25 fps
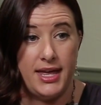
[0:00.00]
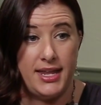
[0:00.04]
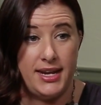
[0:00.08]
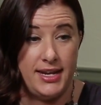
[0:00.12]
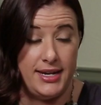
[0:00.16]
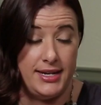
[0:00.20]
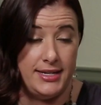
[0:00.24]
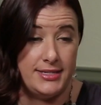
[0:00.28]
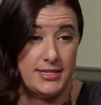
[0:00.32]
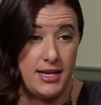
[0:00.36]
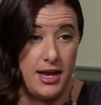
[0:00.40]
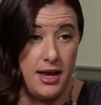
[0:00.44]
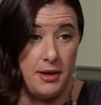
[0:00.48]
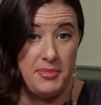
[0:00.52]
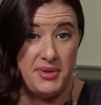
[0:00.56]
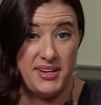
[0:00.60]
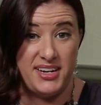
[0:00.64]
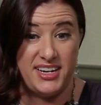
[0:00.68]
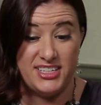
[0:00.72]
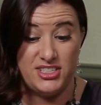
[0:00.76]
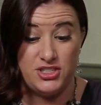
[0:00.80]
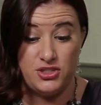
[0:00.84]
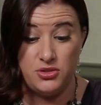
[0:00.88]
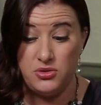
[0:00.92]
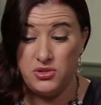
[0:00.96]
at any time,
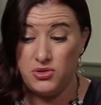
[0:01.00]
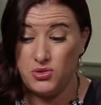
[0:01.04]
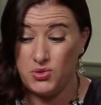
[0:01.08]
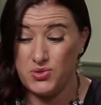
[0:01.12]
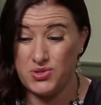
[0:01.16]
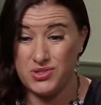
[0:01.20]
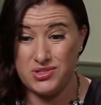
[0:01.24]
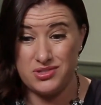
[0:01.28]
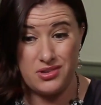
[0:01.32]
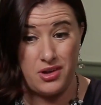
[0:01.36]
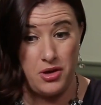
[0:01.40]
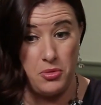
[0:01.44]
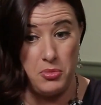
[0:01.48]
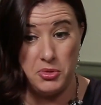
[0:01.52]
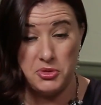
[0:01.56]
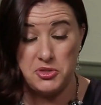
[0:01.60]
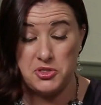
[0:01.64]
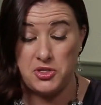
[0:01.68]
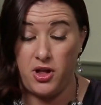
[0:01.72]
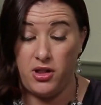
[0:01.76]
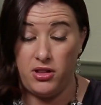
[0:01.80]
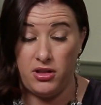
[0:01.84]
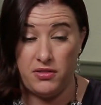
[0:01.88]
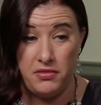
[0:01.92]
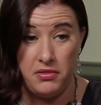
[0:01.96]
and I do use
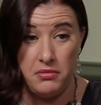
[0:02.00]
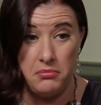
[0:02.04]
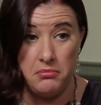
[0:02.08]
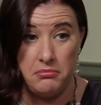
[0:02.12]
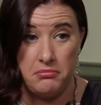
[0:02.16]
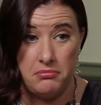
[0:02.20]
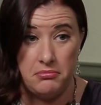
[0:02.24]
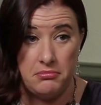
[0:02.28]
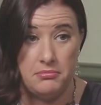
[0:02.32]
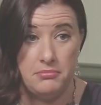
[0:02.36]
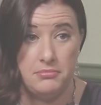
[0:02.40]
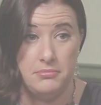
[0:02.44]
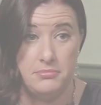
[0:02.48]
almost all of them.